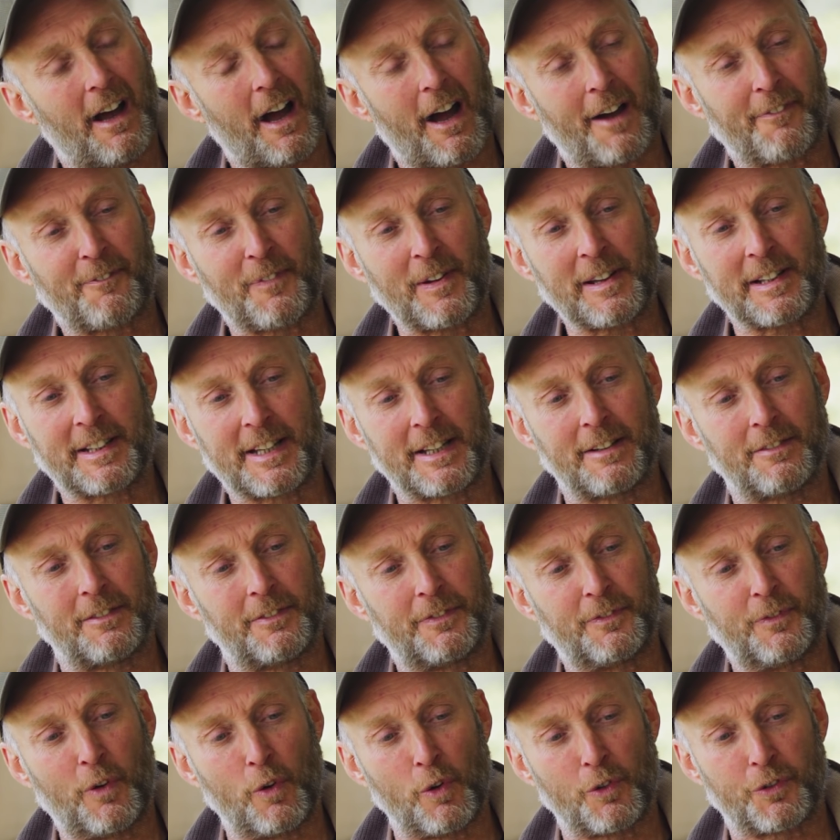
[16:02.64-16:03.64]
I think
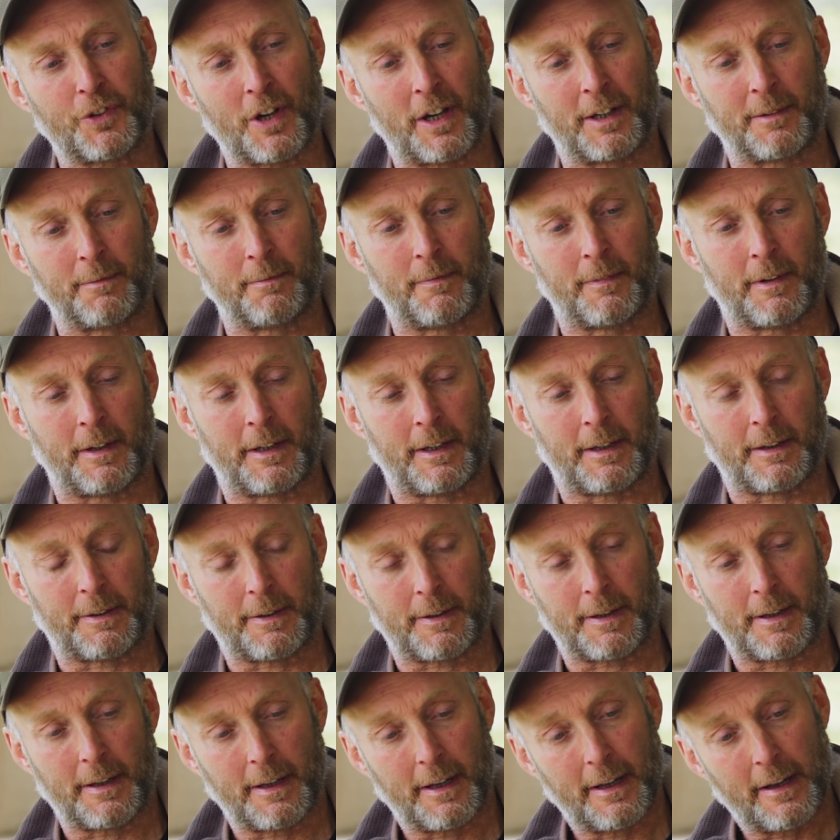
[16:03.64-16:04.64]
foresight
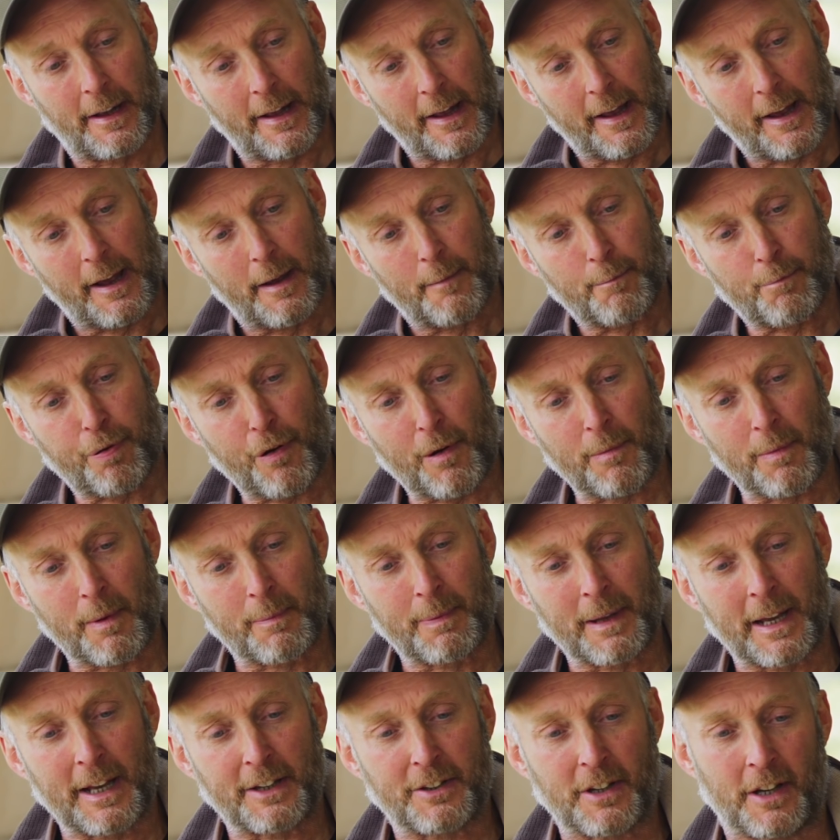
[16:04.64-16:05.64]

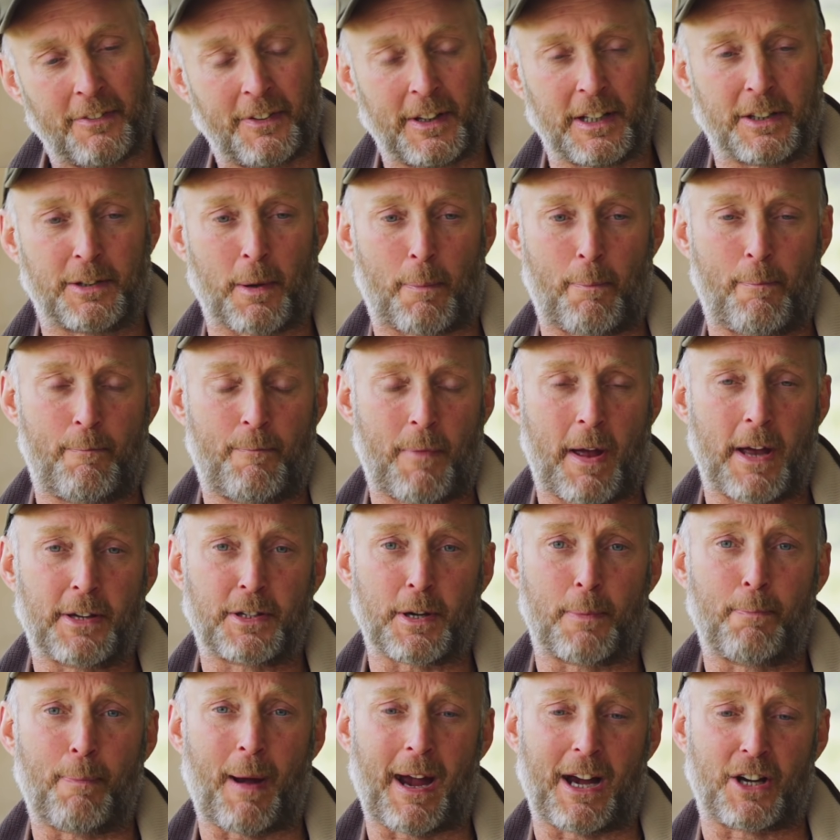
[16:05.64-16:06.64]
probably is. I think it's
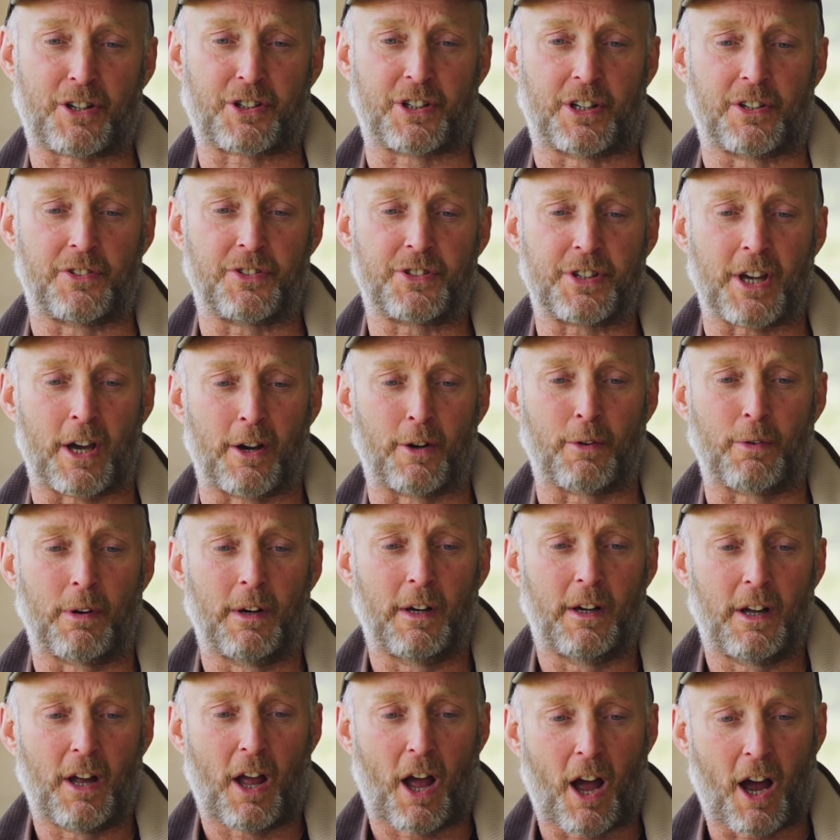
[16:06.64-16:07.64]
a passion. So
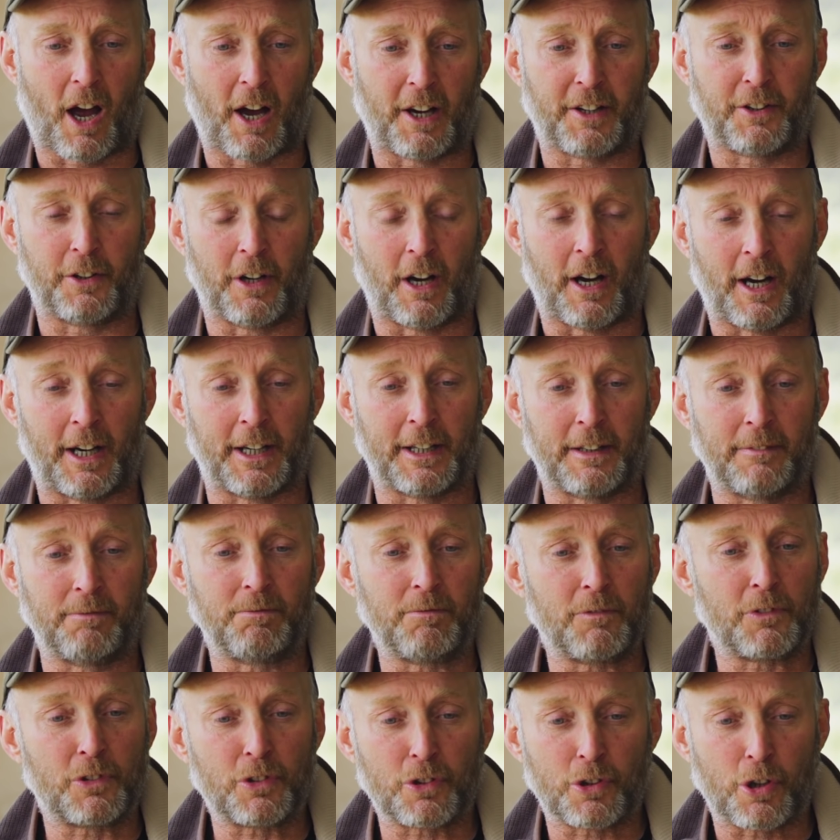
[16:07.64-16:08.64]
I
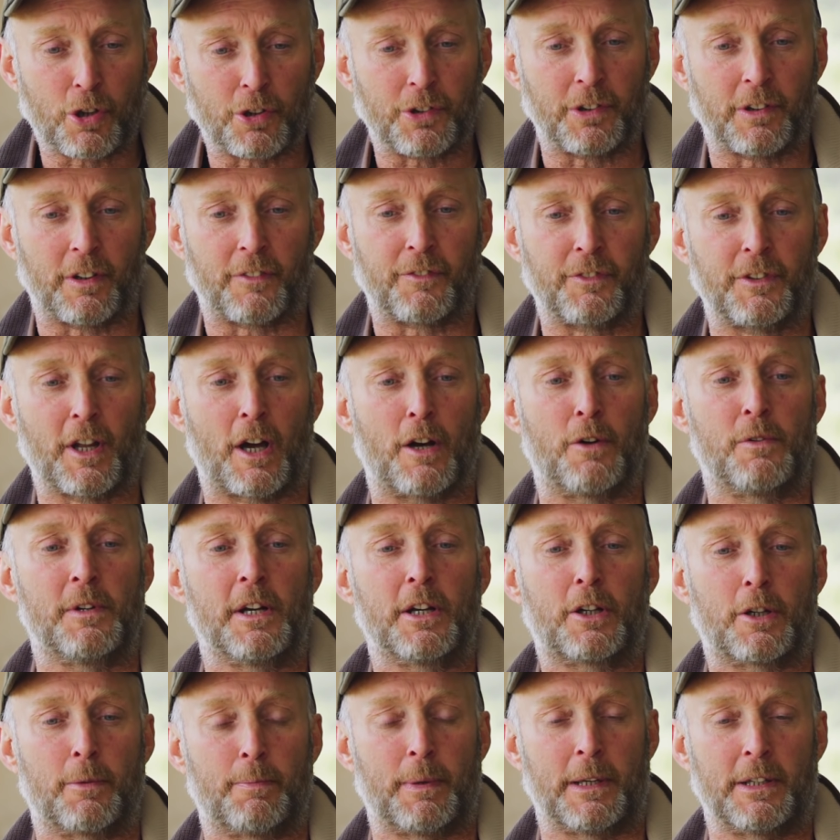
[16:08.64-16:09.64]
couldn't have known
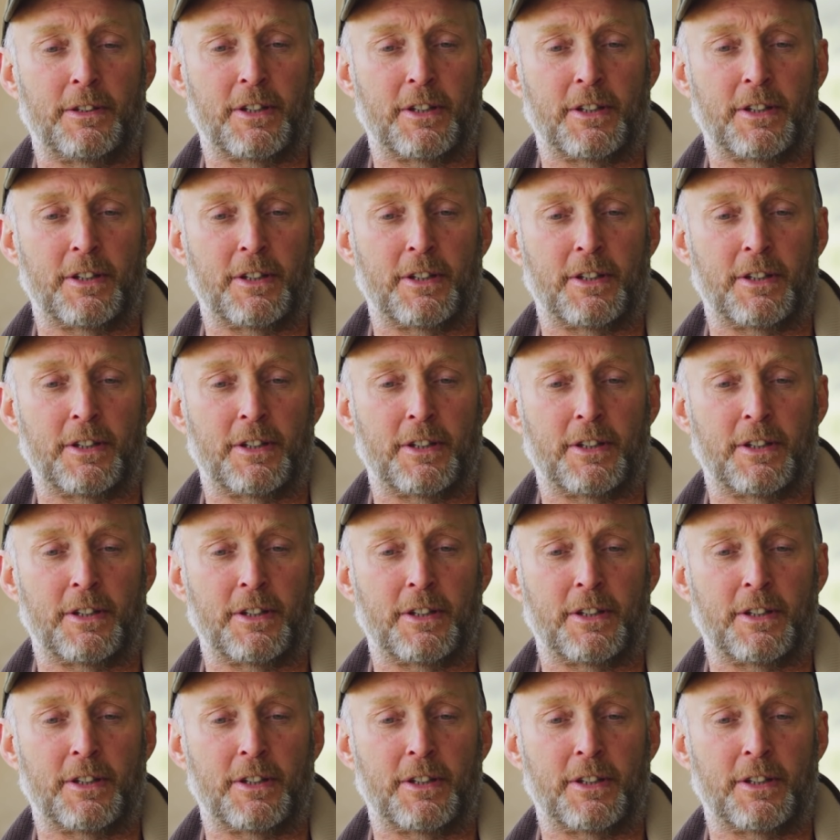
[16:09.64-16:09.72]
it could be